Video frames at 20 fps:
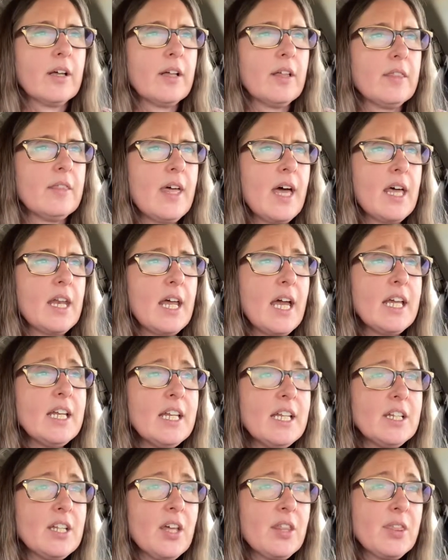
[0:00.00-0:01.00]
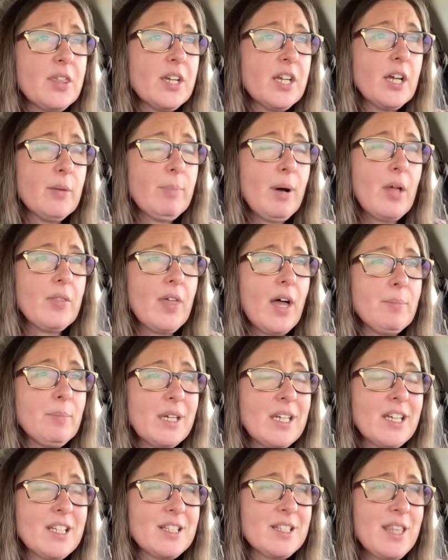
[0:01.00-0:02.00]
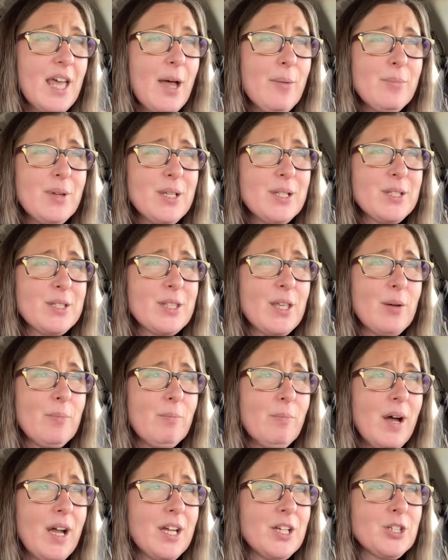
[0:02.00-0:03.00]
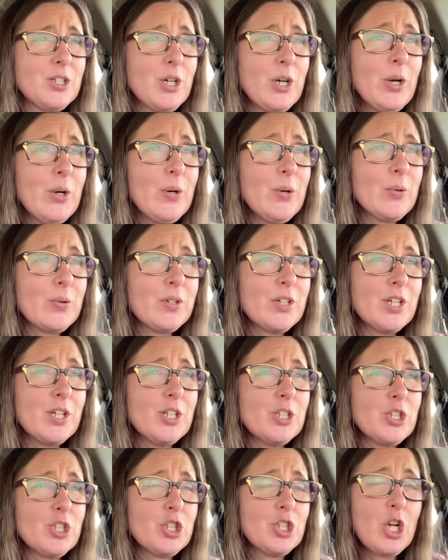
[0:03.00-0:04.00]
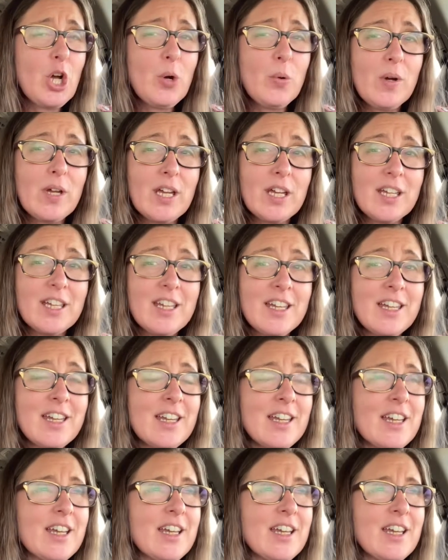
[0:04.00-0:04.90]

then I need to think about that because that means that my tone is showing